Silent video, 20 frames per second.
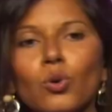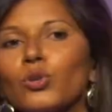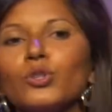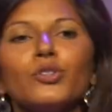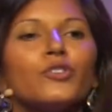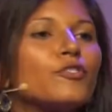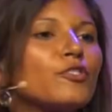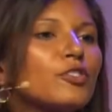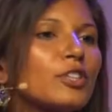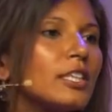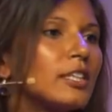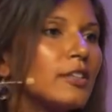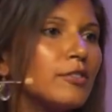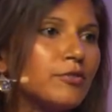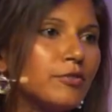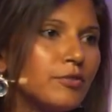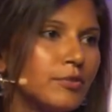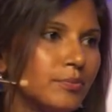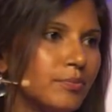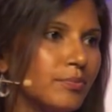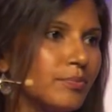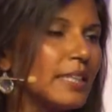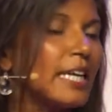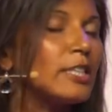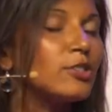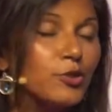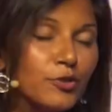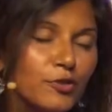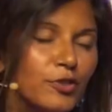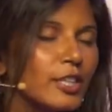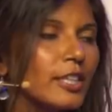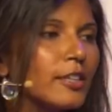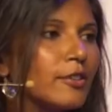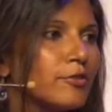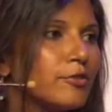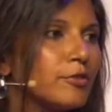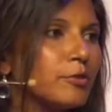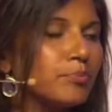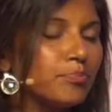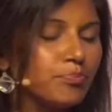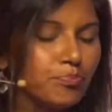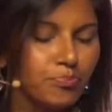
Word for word: or you forgive, and you forgive.